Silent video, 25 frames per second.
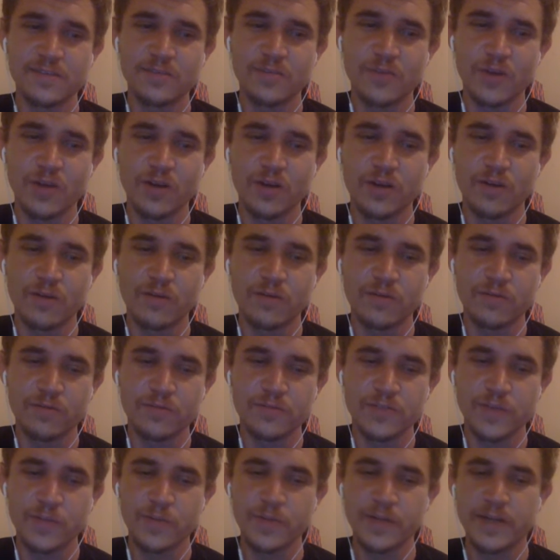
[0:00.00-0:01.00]
well,
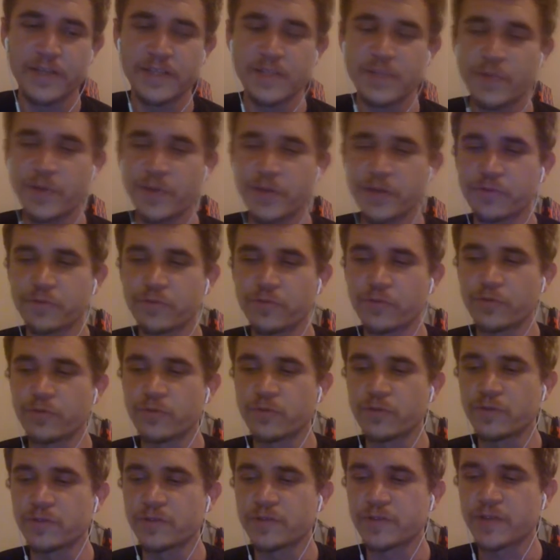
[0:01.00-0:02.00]
someone has to make the
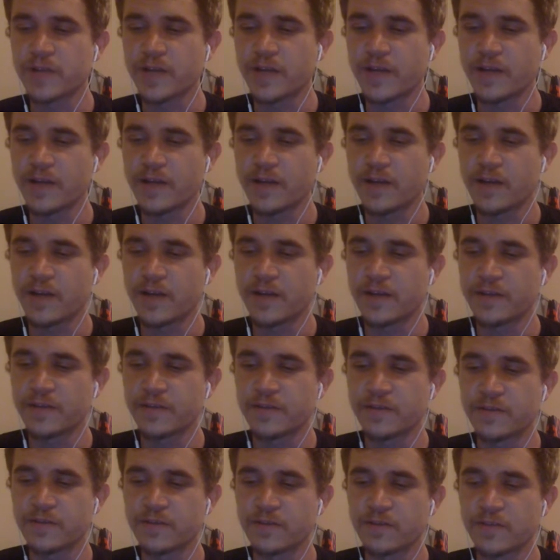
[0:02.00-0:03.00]
rules and I
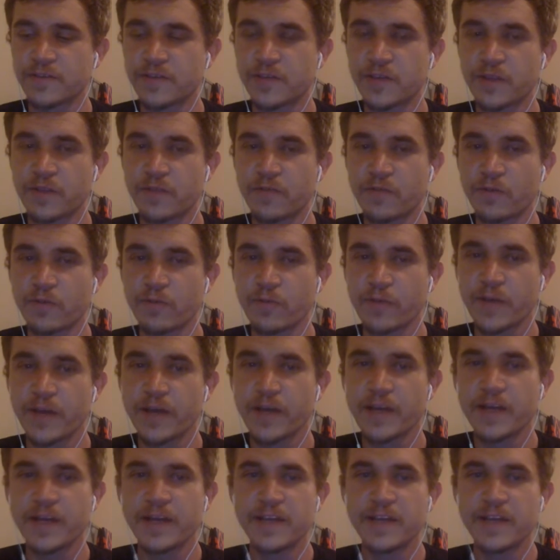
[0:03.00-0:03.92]
don't see anything wrong with it.